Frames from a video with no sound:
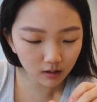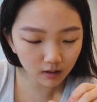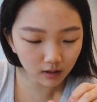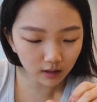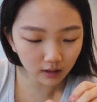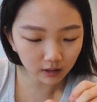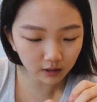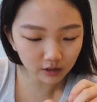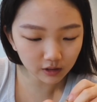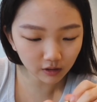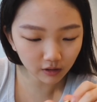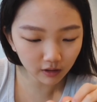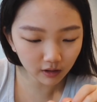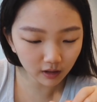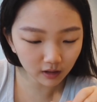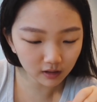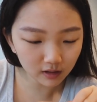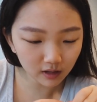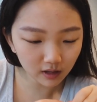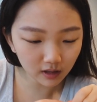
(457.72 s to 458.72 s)
actually
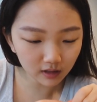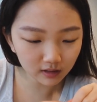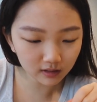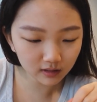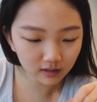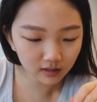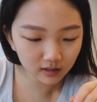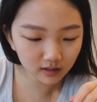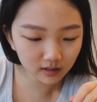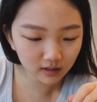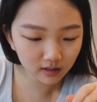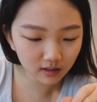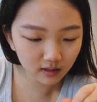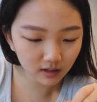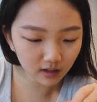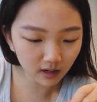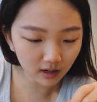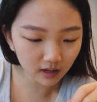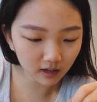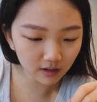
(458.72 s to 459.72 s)
it takes
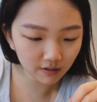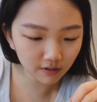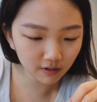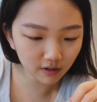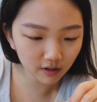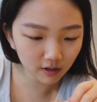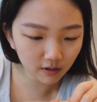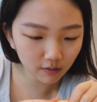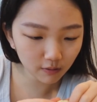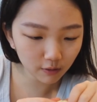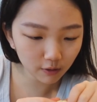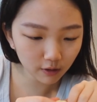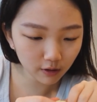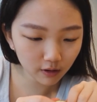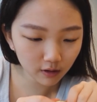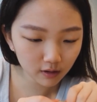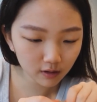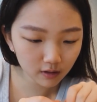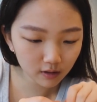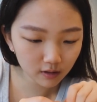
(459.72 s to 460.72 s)
kind of a lot of
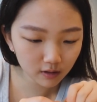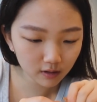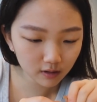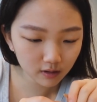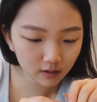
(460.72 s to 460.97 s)
work.